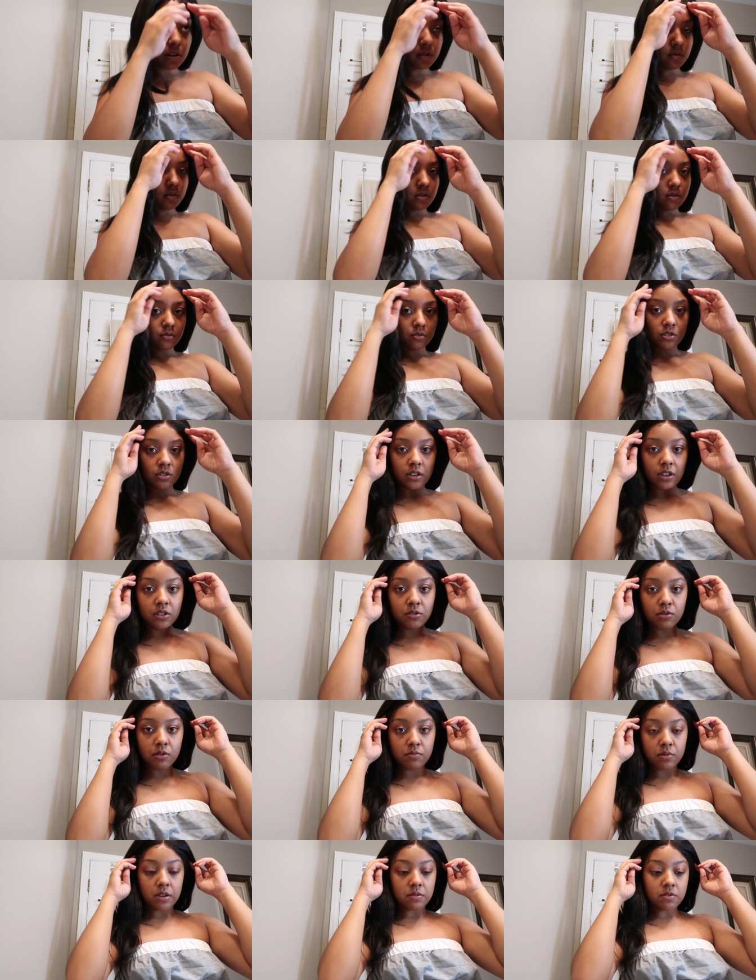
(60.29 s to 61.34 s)
I don't know, should I do
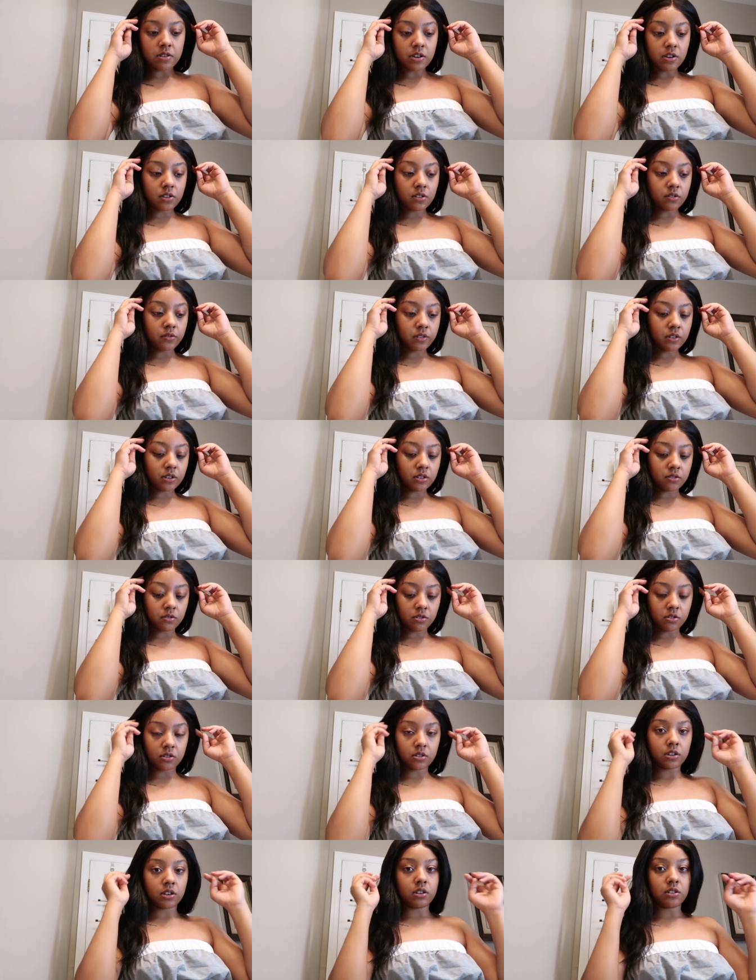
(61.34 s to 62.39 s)
my baby hairs first or
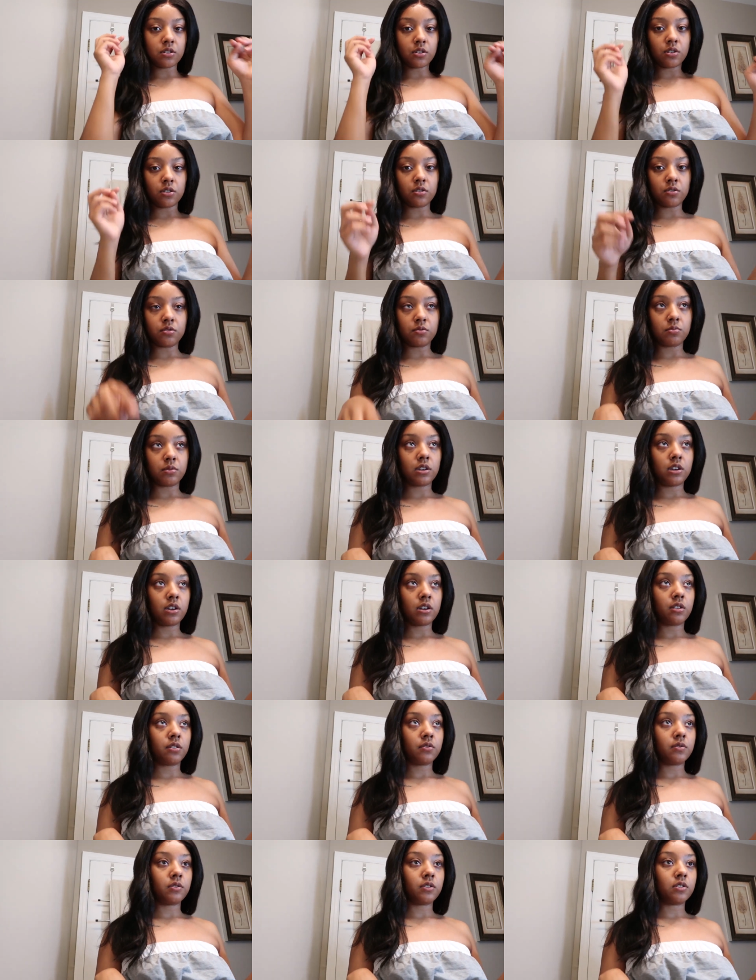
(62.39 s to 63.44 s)
should I curl my
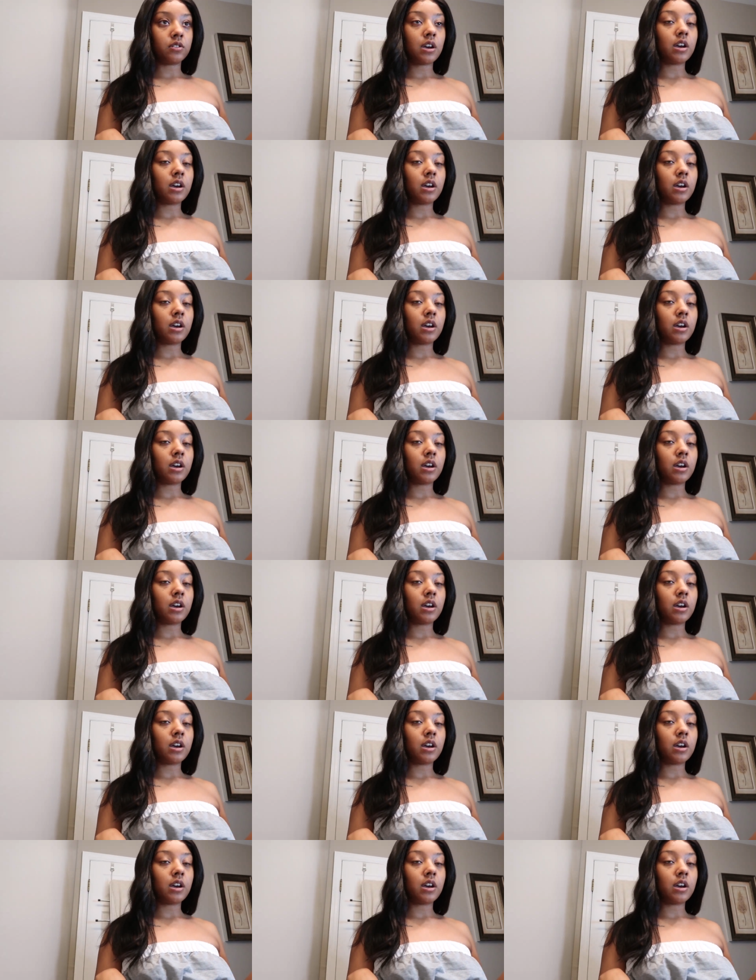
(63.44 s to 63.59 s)
hair first?